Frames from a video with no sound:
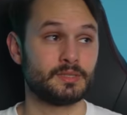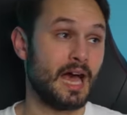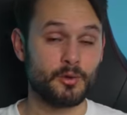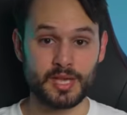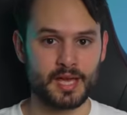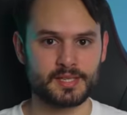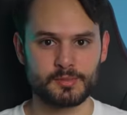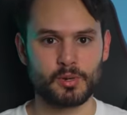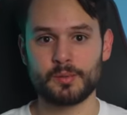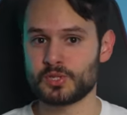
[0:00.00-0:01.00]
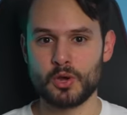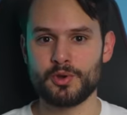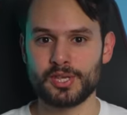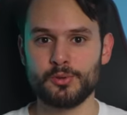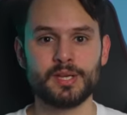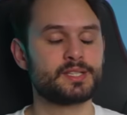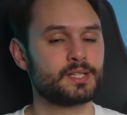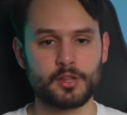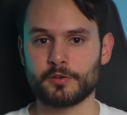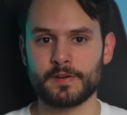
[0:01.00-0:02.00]
Now, yes, what I'm showing you is
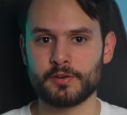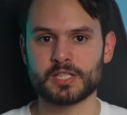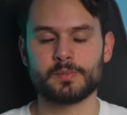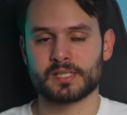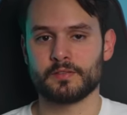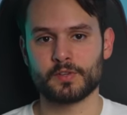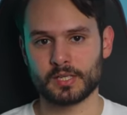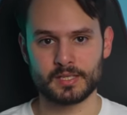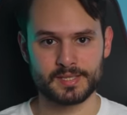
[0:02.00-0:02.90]
another very specific